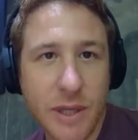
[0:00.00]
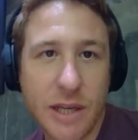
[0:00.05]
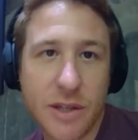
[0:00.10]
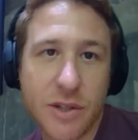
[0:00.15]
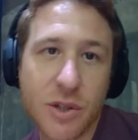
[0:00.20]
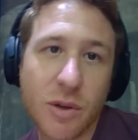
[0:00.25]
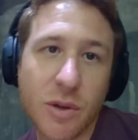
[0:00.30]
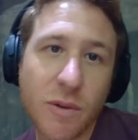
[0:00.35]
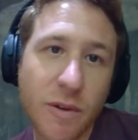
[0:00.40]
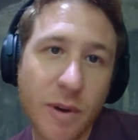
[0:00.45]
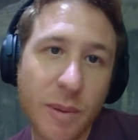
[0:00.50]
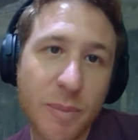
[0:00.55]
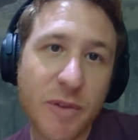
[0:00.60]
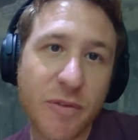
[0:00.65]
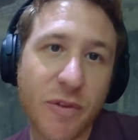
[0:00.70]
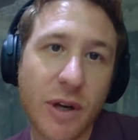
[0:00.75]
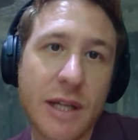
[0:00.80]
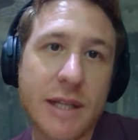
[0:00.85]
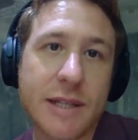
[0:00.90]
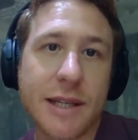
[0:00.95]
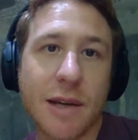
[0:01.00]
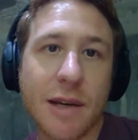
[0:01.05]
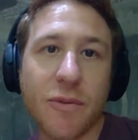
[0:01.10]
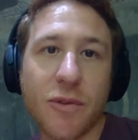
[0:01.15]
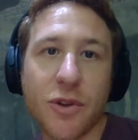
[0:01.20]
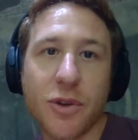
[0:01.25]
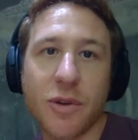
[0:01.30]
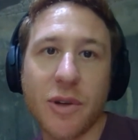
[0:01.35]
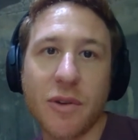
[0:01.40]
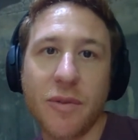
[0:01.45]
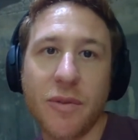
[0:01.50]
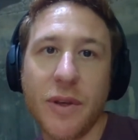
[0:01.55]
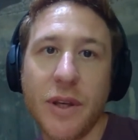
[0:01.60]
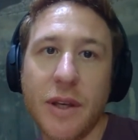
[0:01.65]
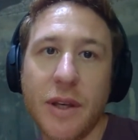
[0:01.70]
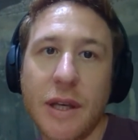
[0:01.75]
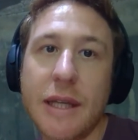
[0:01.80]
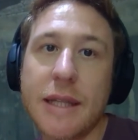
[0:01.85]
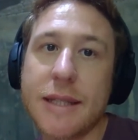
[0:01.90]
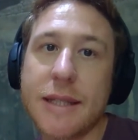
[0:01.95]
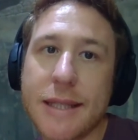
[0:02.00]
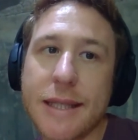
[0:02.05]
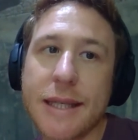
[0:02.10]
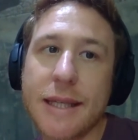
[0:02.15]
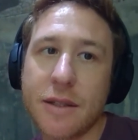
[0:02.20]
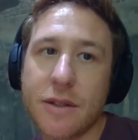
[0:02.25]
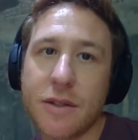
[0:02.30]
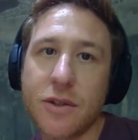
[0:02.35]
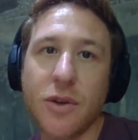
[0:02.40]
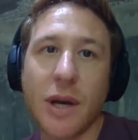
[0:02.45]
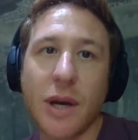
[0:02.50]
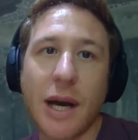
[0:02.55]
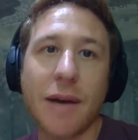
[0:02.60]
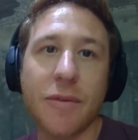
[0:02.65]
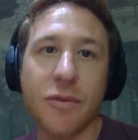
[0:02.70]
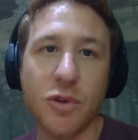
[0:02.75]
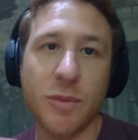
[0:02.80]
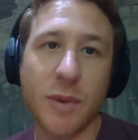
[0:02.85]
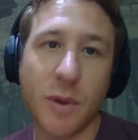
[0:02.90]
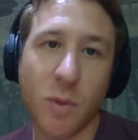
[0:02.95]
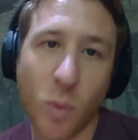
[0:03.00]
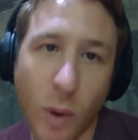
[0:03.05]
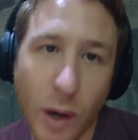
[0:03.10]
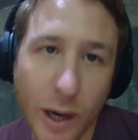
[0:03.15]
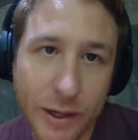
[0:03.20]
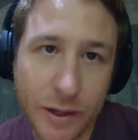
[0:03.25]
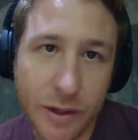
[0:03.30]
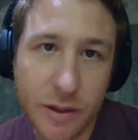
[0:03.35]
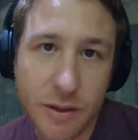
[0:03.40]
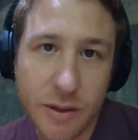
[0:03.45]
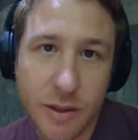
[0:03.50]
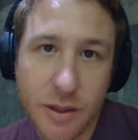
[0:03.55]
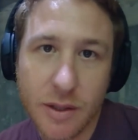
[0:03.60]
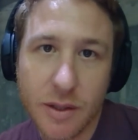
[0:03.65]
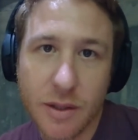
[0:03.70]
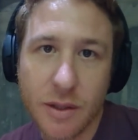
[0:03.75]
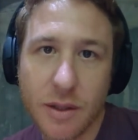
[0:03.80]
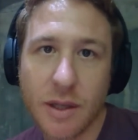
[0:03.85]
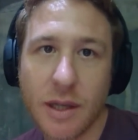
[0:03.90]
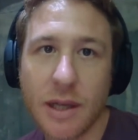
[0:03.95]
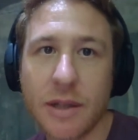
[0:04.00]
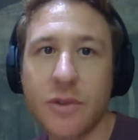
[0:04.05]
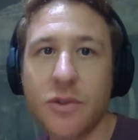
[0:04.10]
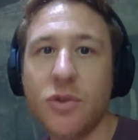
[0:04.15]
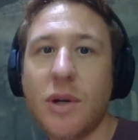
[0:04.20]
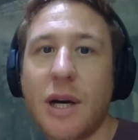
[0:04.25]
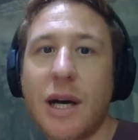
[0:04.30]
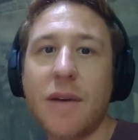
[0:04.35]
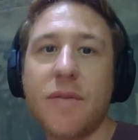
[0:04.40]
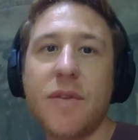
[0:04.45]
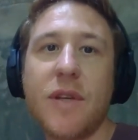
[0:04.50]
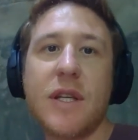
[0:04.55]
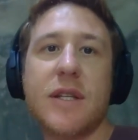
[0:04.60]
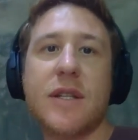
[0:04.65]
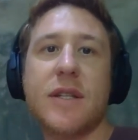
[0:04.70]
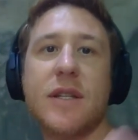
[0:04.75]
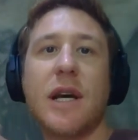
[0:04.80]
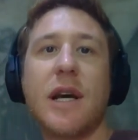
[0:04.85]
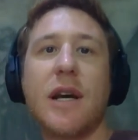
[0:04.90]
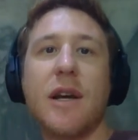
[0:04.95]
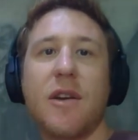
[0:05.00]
Yeah. So, I mean, for landscape photography, it's you have to be wider. Like to have this